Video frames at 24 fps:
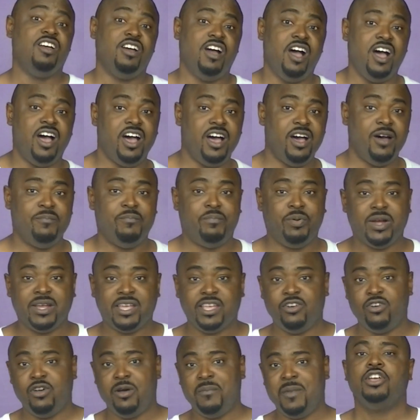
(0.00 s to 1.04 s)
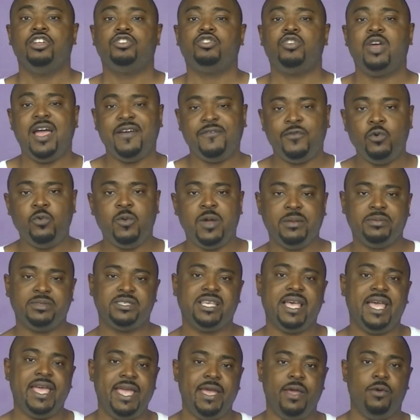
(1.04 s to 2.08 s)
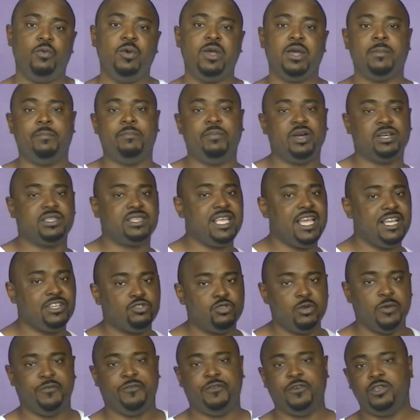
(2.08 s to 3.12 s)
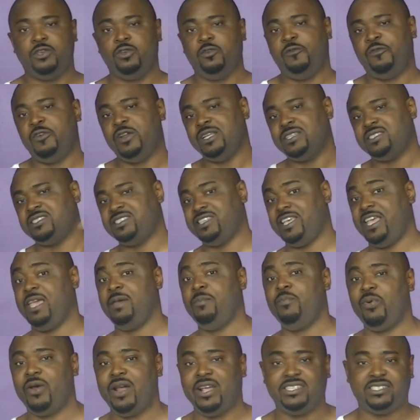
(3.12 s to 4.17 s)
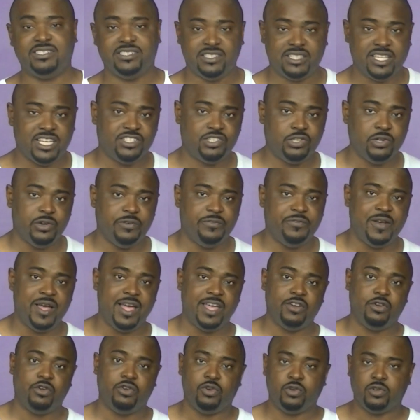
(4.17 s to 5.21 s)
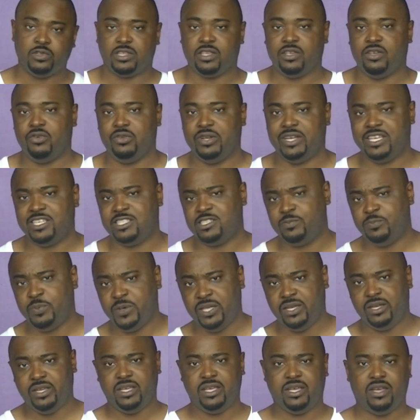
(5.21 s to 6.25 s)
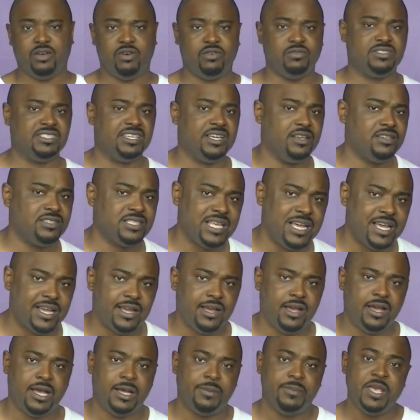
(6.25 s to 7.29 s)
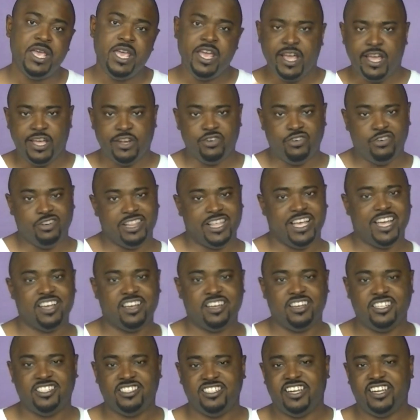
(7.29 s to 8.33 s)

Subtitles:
Book it on my travel website and we can book that trip for you for the same prices that you'll find on Expedia, hotels.com, and all that good